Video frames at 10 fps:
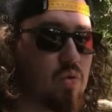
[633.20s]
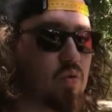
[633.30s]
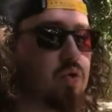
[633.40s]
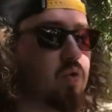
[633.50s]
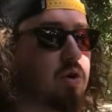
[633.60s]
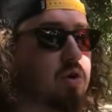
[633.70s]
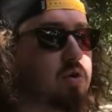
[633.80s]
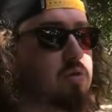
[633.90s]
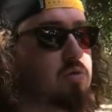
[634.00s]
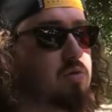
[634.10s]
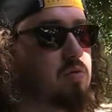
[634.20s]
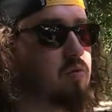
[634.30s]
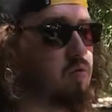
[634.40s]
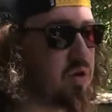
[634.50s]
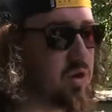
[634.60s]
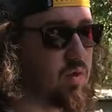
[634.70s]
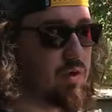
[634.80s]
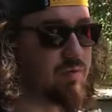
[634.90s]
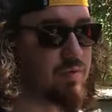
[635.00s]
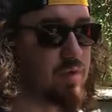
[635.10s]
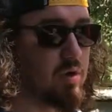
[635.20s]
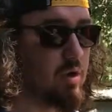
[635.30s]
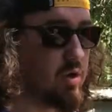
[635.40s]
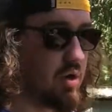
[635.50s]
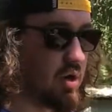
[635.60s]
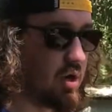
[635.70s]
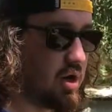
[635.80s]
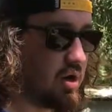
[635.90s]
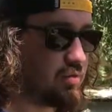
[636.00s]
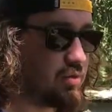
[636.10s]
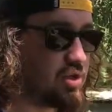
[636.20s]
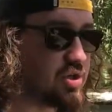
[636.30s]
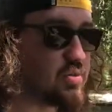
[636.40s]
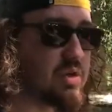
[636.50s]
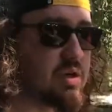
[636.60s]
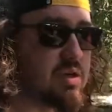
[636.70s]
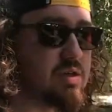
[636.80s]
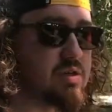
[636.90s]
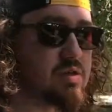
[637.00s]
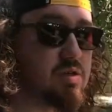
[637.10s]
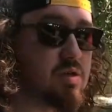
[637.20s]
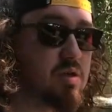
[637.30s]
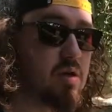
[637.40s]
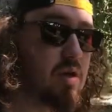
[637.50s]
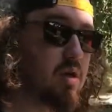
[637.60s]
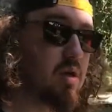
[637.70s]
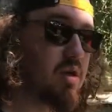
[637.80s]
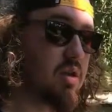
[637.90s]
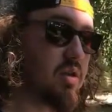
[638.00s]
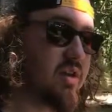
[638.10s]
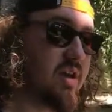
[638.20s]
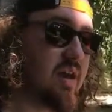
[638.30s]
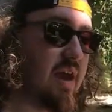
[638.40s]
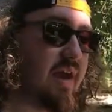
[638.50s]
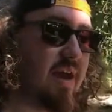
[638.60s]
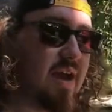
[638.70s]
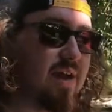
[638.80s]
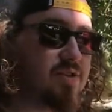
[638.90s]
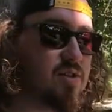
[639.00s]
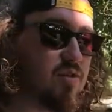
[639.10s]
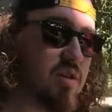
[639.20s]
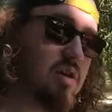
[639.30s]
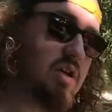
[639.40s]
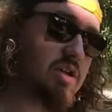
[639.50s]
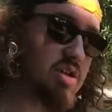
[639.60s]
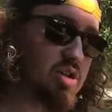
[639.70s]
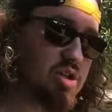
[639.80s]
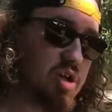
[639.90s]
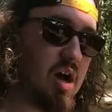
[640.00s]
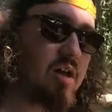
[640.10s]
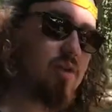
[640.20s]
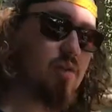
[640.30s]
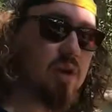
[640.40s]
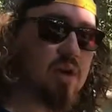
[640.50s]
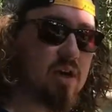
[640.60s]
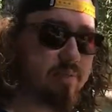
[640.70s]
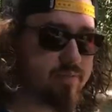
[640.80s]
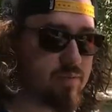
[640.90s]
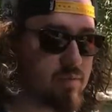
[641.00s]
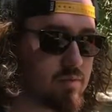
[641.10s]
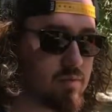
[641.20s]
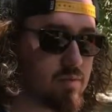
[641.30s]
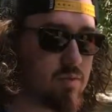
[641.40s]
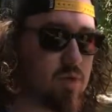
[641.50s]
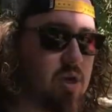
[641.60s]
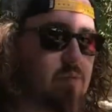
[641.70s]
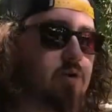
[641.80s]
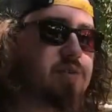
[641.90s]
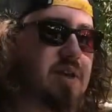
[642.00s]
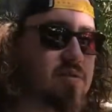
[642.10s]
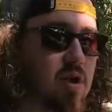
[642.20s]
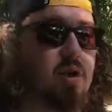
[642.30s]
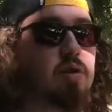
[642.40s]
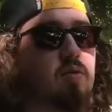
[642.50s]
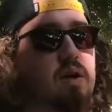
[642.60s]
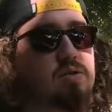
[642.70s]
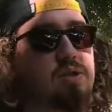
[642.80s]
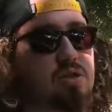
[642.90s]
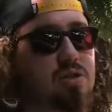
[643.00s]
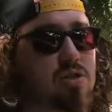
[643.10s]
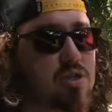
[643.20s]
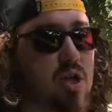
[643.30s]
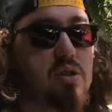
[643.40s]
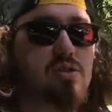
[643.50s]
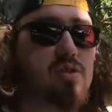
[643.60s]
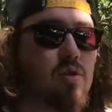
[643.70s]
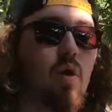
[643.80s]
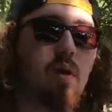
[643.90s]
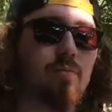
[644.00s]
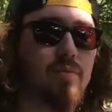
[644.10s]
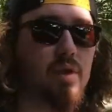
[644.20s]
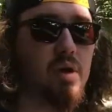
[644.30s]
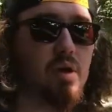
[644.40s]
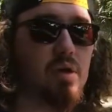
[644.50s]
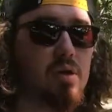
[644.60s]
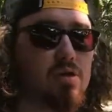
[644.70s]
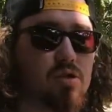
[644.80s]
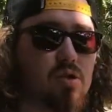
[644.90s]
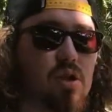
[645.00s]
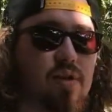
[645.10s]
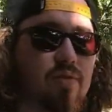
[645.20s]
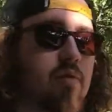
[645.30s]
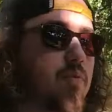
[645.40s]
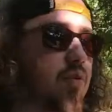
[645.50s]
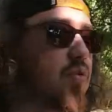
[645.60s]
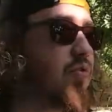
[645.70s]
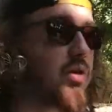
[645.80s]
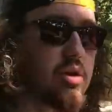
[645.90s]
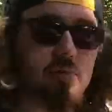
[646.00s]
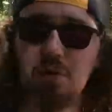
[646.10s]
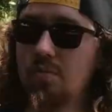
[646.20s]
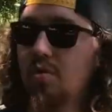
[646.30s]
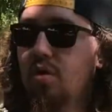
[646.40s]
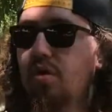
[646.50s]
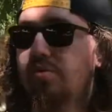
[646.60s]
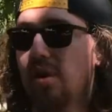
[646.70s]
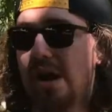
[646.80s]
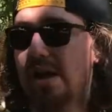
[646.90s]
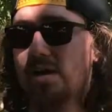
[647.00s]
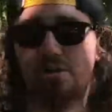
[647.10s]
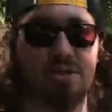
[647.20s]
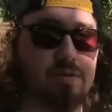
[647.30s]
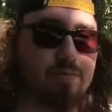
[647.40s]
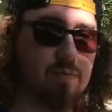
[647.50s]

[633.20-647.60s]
would work really well, just because then as you each shot you hit, it moves that target around, so it changes you up. So you have to improve a little bit more of your accuracy.